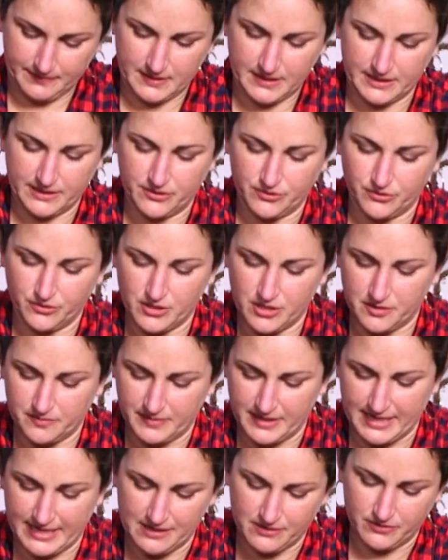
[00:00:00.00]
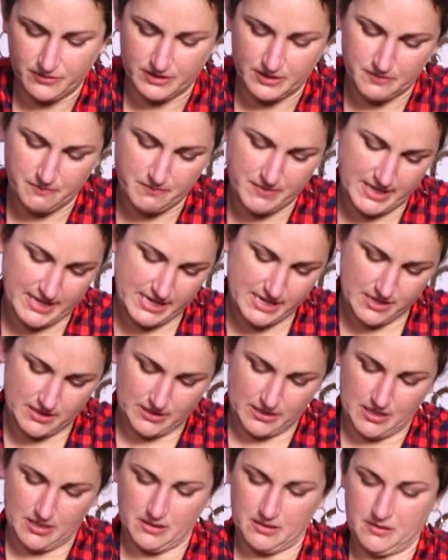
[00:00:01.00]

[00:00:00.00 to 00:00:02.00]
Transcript: This will come down to meet.